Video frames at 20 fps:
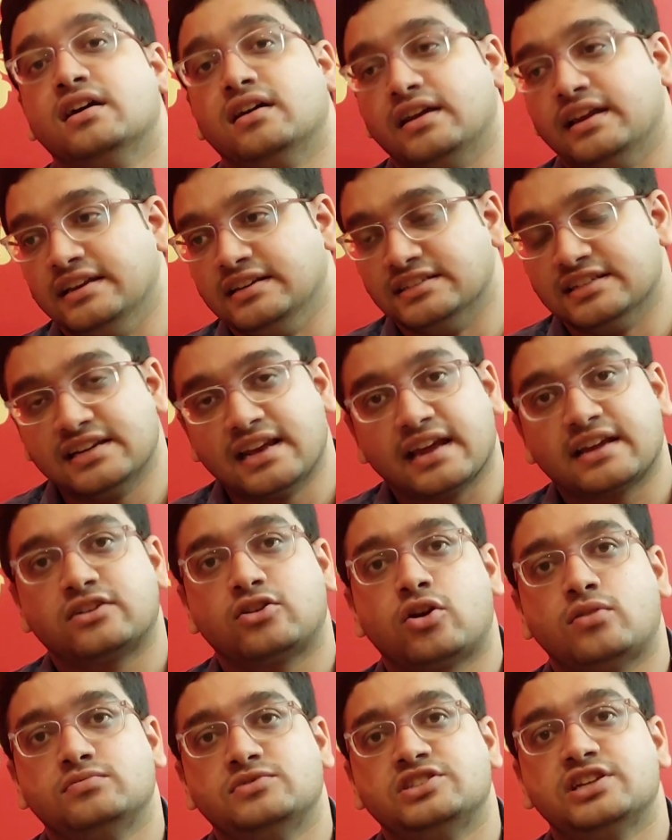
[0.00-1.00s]
indirect
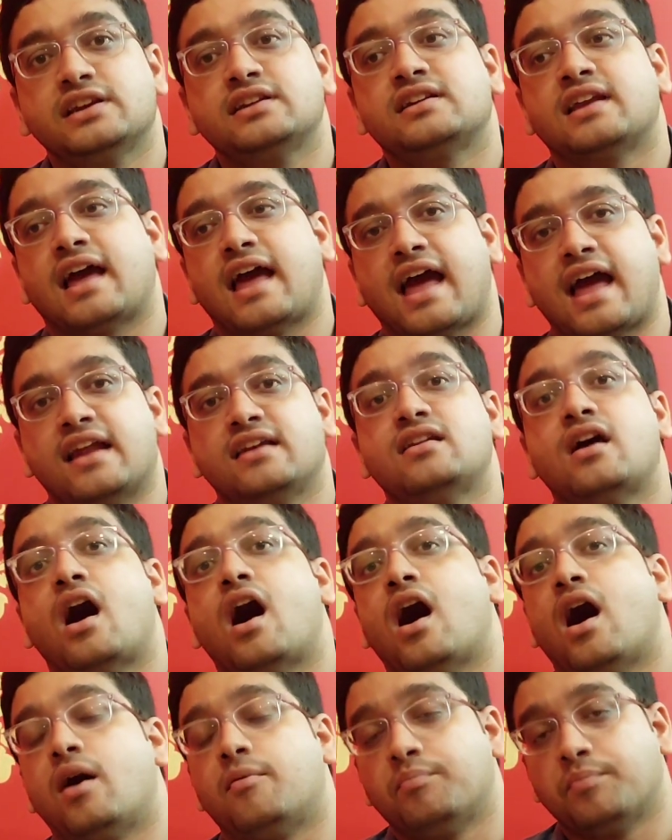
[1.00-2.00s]
object and
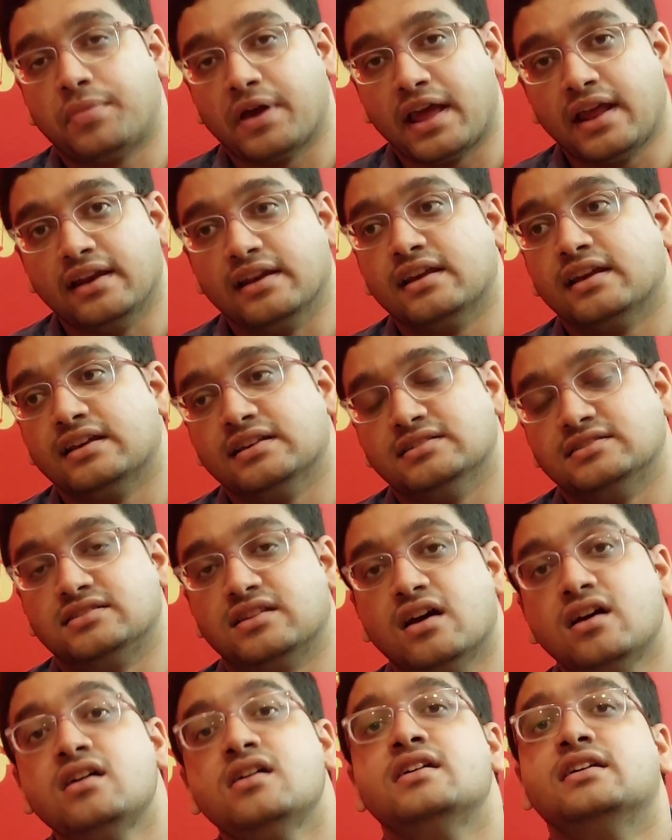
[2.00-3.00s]
a pen is
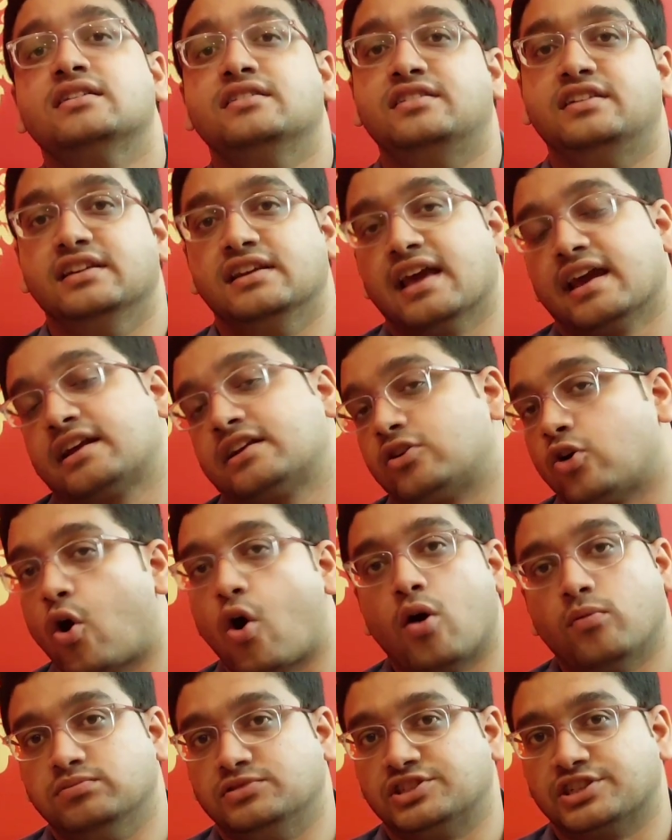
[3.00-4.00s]
the direct
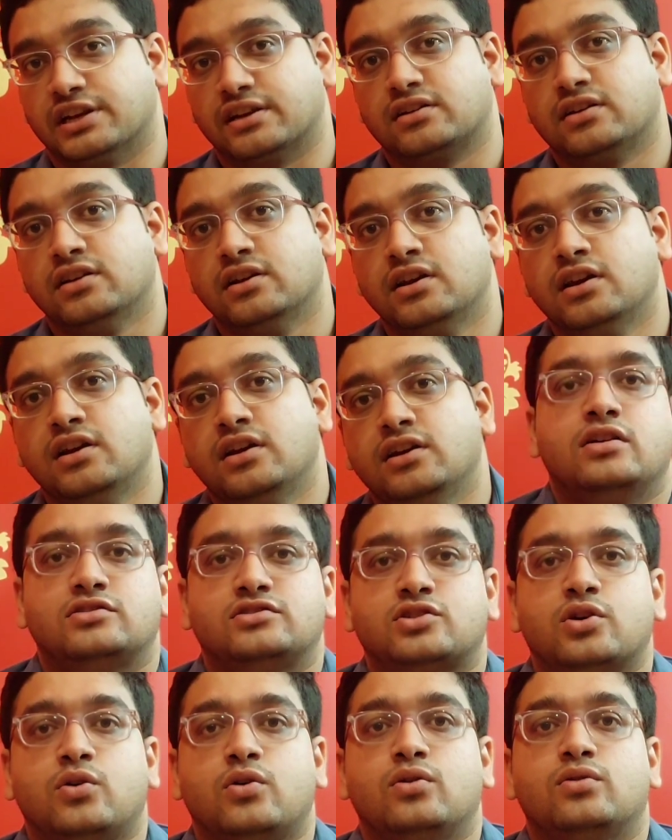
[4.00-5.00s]
object.
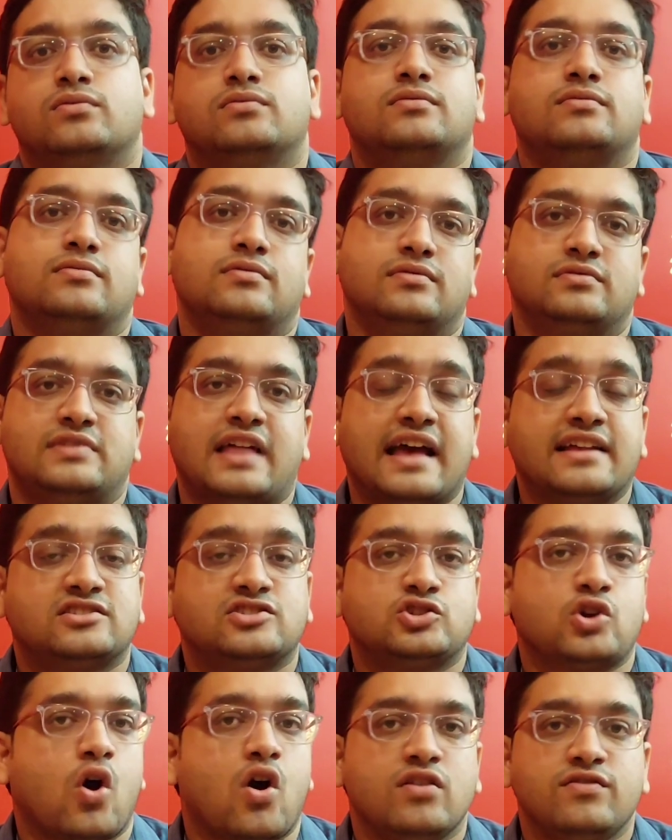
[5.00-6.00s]
So that's
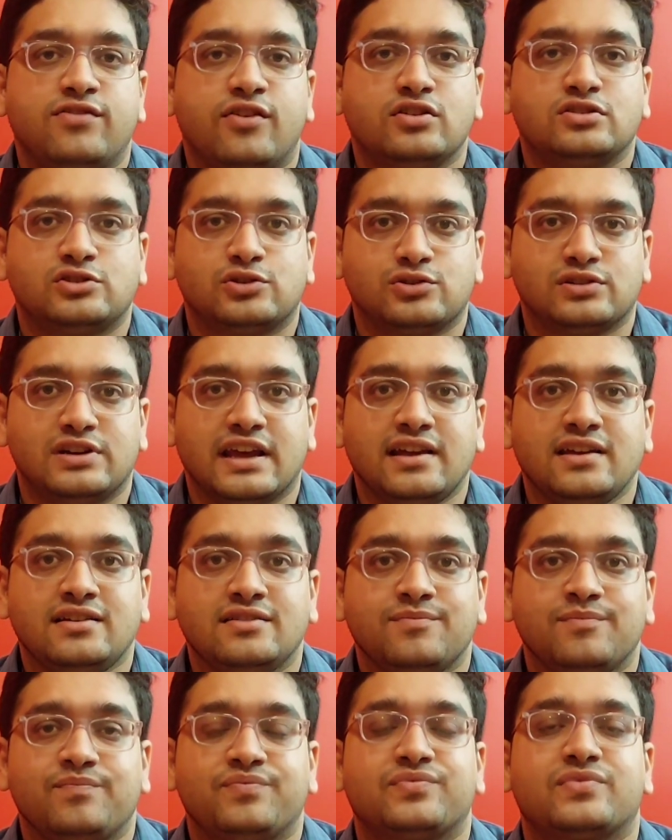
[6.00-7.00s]
all for today.
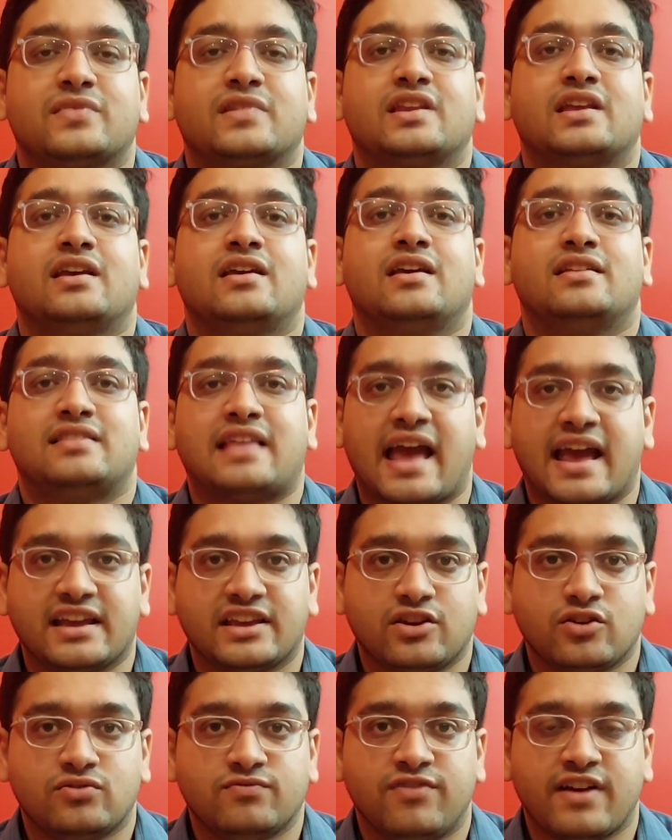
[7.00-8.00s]
Thank
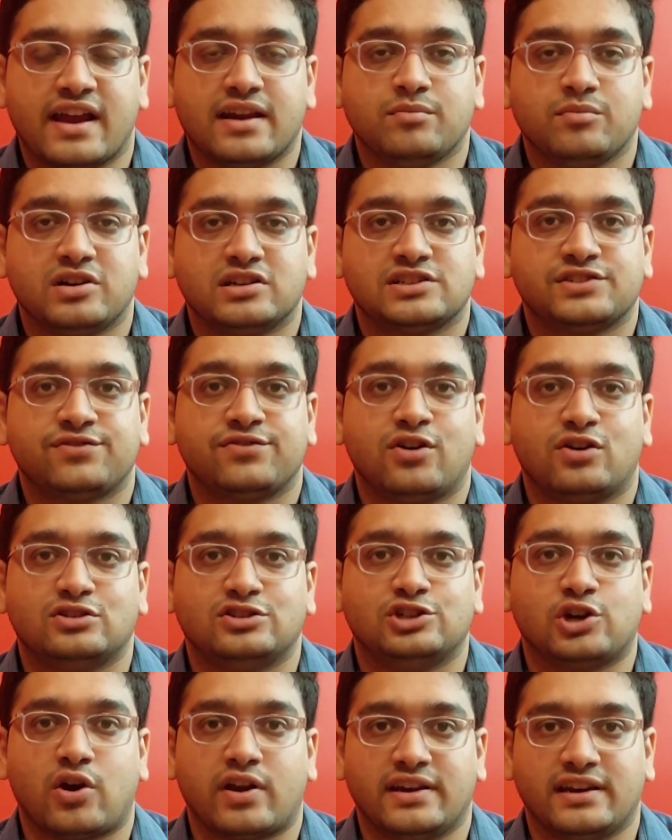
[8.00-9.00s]
you very much for
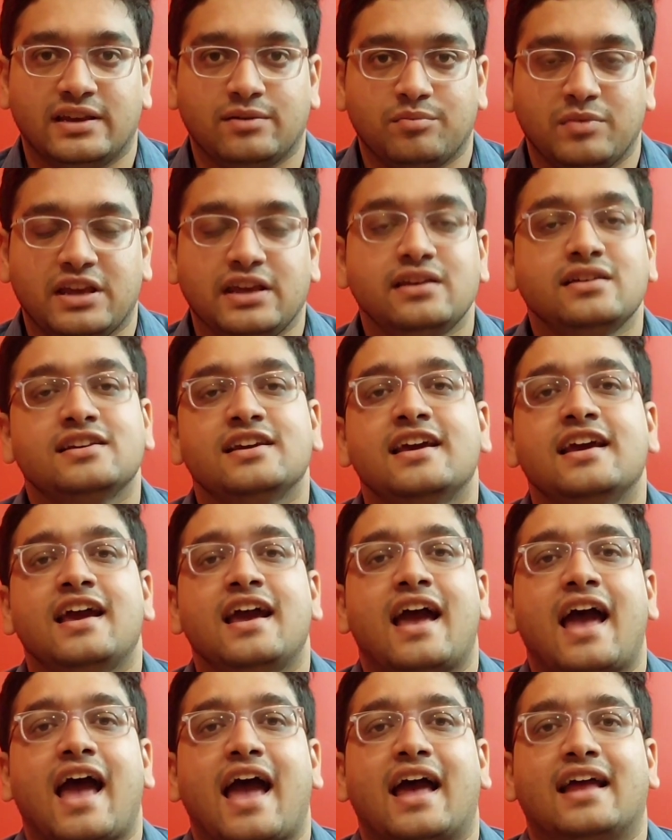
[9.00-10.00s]
joining me,
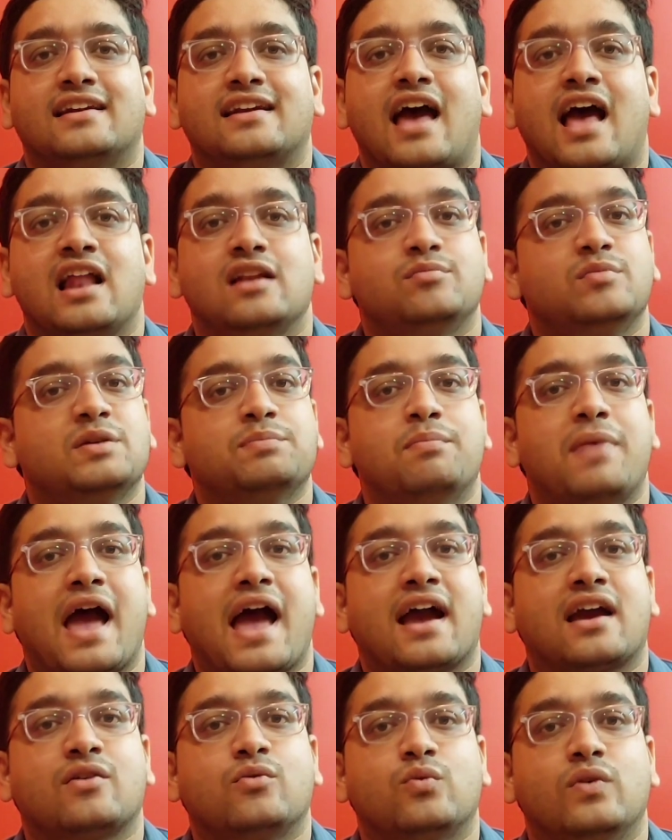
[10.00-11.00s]
and I'll be
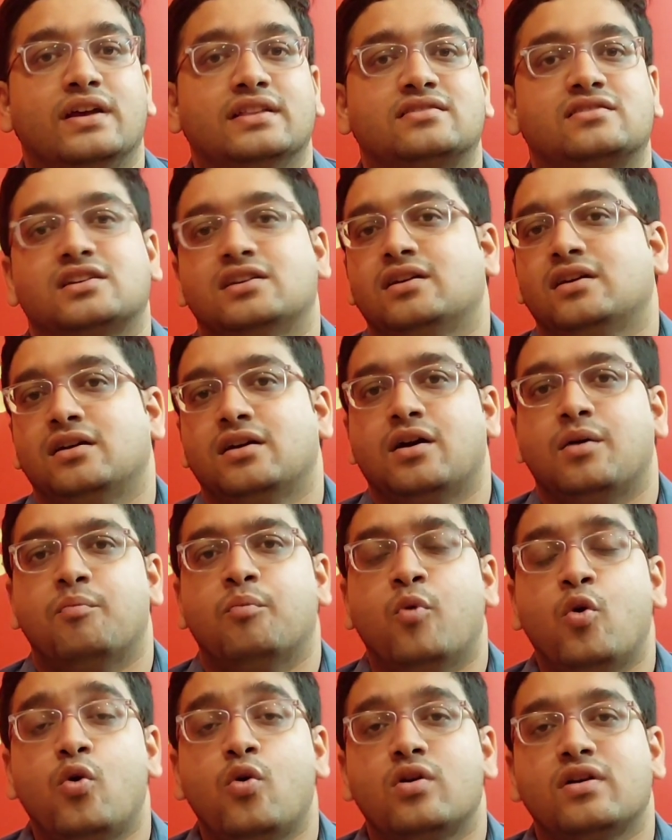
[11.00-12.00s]
back with
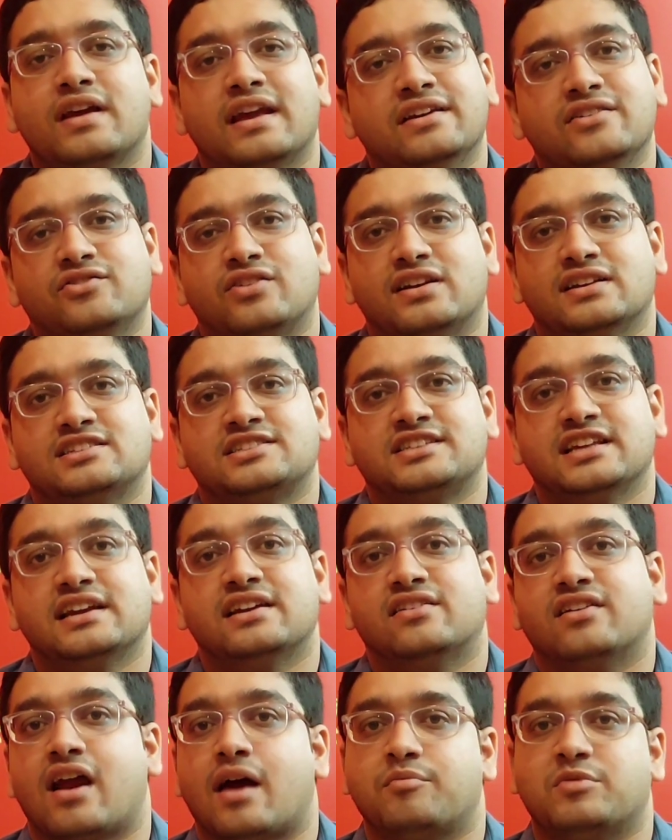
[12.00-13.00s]
more interesting
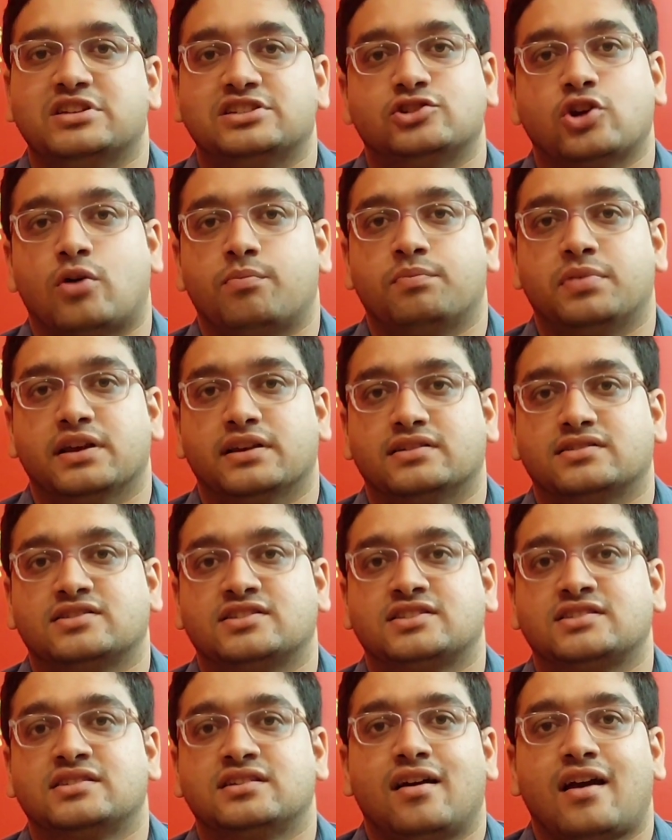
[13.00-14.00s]
grammar
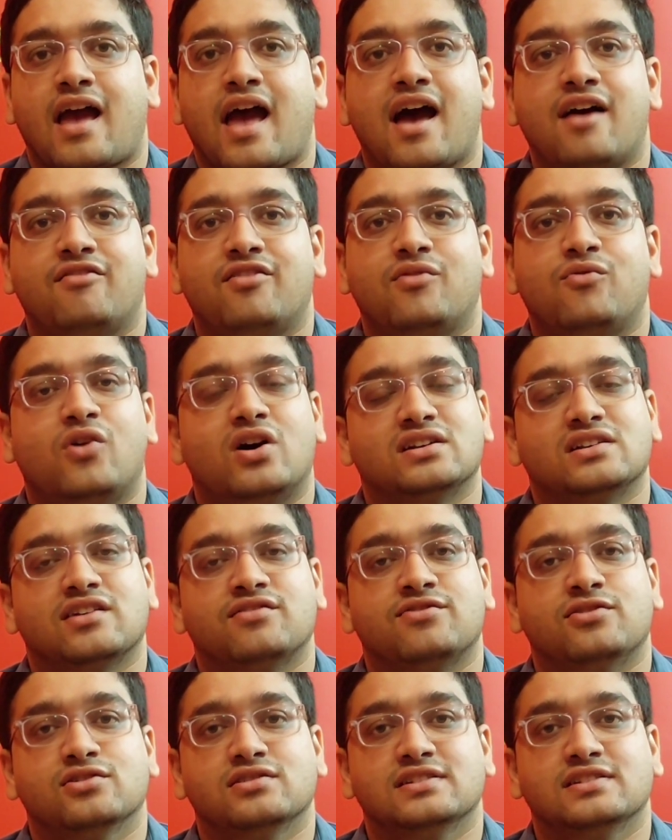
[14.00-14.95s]
topics. Have a wonderful